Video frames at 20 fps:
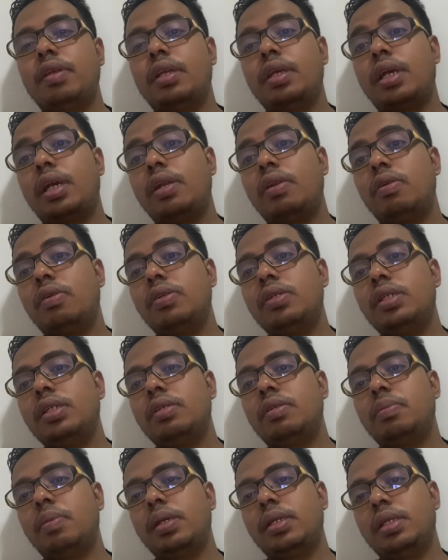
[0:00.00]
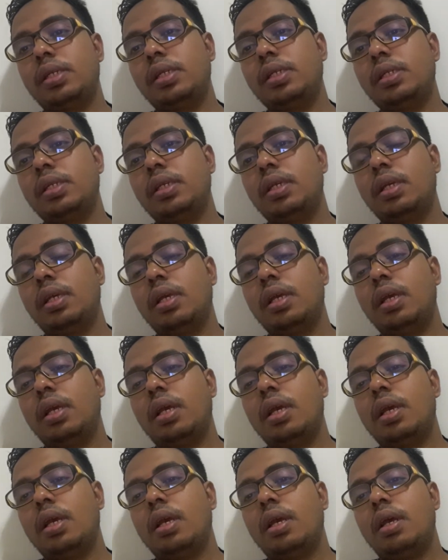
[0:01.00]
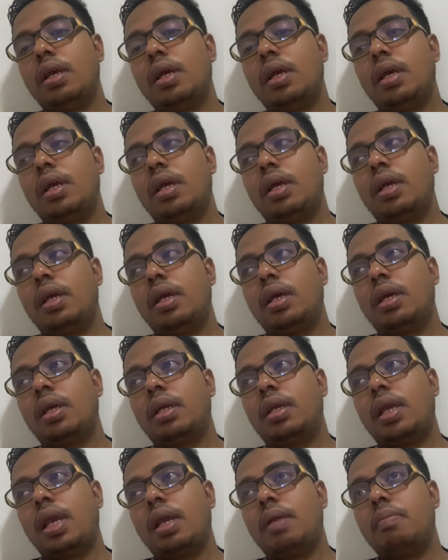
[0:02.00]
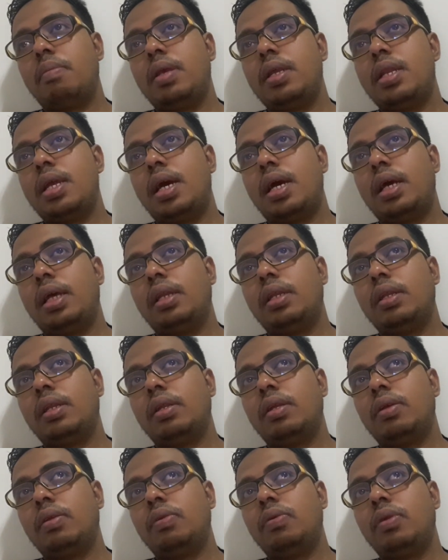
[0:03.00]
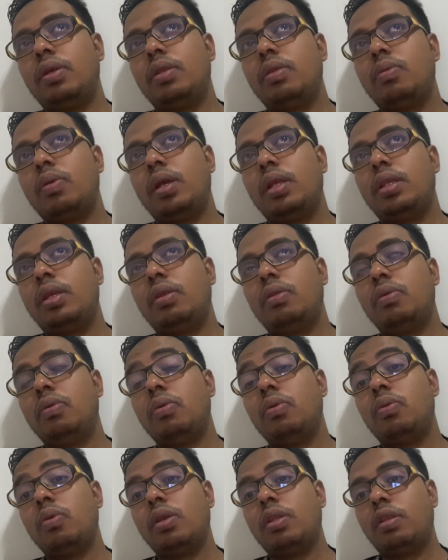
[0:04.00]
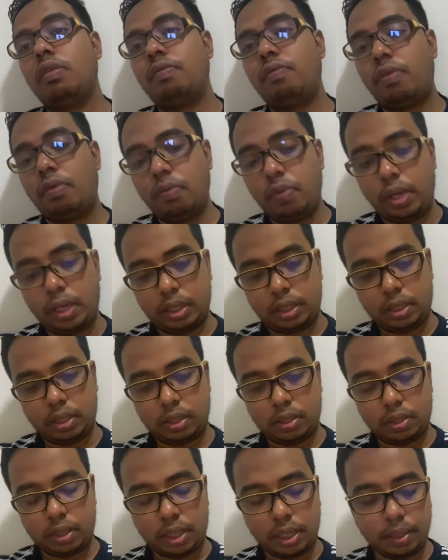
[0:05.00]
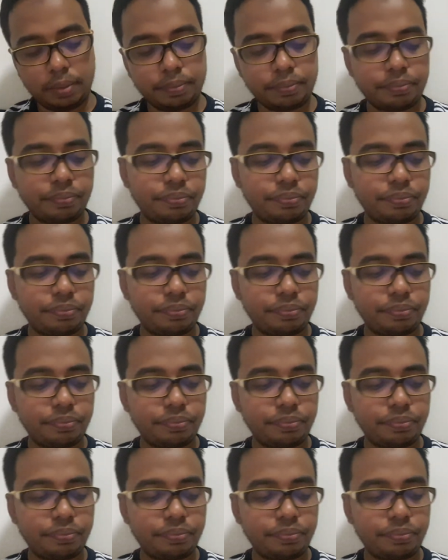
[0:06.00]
cardiologist specialist, can be done during 22 to 24 weeks. Okay,